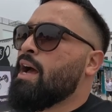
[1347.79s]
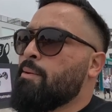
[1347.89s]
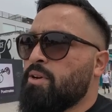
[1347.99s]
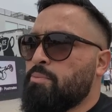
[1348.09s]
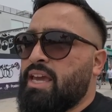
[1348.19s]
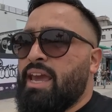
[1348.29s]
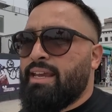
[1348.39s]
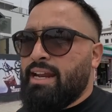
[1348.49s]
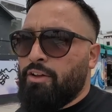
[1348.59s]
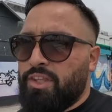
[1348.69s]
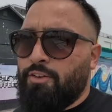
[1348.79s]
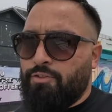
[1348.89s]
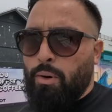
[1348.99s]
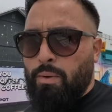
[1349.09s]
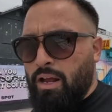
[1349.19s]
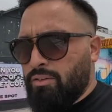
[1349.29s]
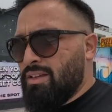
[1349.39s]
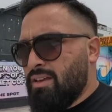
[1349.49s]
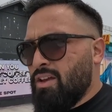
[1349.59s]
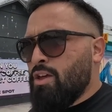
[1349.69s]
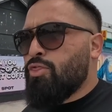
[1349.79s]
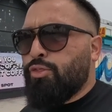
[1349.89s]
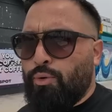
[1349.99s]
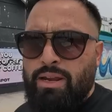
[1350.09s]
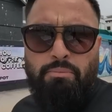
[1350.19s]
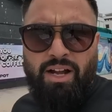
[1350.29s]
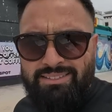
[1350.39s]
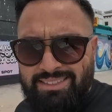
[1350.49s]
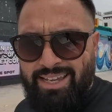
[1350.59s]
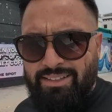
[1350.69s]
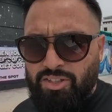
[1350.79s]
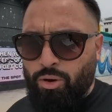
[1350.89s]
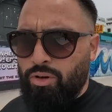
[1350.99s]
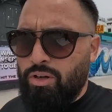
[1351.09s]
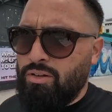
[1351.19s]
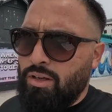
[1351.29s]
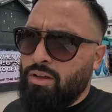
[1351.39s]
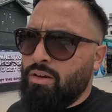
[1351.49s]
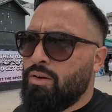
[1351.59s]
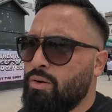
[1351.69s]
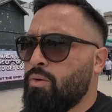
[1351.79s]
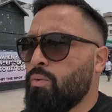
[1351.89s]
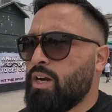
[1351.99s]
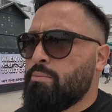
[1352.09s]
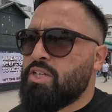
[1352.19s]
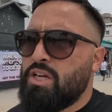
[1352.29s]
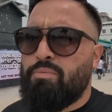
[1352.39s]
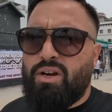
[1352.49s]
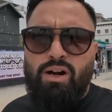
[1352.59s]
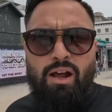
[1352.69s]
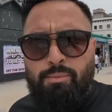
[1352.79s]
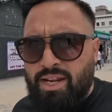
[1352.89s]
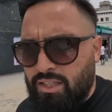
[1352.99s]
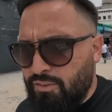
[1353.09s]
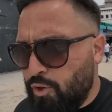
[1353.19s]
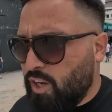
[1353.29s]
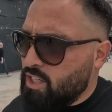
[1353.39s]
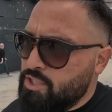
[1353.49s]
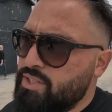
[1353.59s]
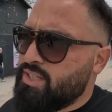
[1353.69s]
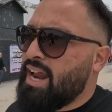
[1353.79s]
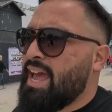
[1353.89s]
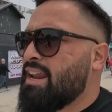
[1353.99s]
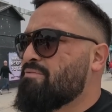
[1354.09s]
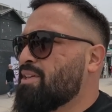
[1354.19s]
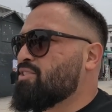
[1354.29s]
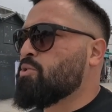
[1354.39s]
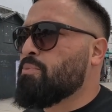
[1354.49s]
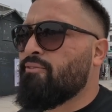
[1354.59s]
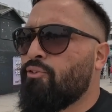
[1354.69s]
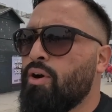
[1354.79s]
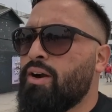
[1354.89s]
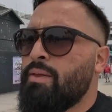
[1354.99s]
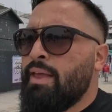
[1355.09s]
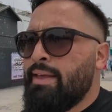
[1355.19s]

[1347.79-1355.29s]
I'm gonna be hanging out there for around 3 months in total. We're gonna be jumping around many different countries that I hadn't been to before.